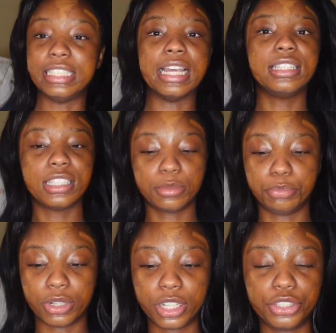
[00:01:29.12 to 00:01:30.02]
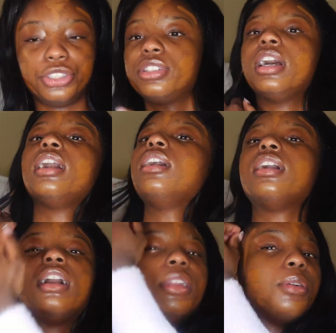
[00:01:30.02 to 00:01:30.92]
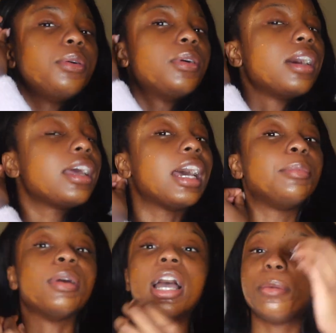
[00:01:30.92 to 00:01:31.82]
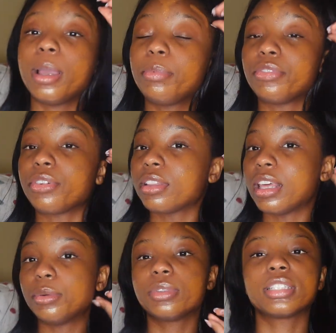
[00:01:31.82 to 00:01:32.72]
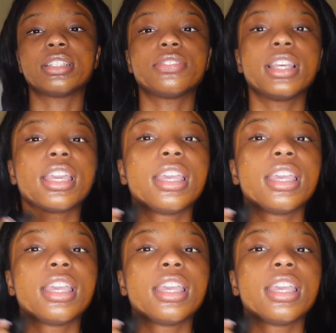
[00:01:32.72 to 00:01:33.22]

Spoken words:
dense brush. I don't know why. I prefer that one because I feel like